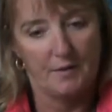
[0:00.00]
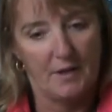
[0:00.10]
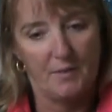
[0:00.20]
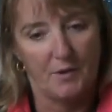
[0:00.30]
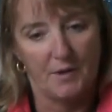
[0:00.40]

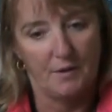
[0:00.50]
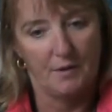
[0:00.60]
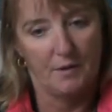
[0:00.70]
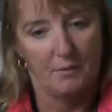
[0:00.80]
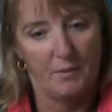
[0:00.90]
anybody,
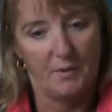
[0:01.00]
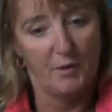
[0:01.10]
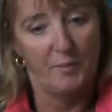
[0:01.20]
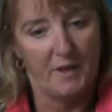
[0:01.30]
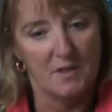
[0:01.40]
we will
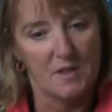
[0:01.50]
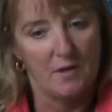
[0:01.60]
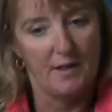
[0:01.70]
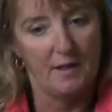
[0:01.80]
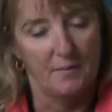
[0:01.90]
not be able to
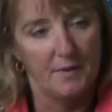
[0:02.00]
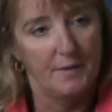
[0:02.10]
sign up.